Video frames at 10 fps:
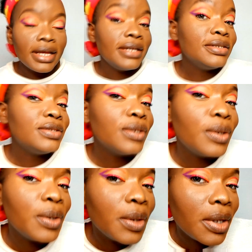
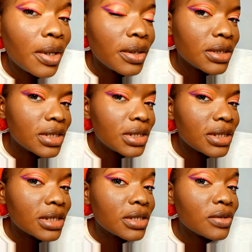So this
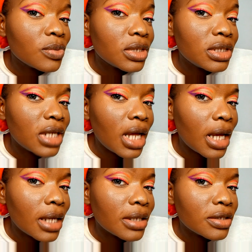is what the
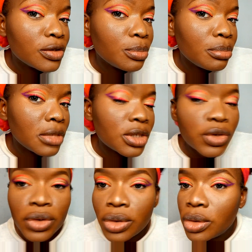eye is meant
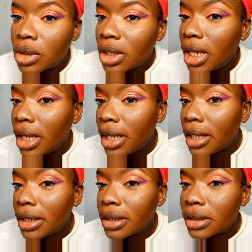to look like.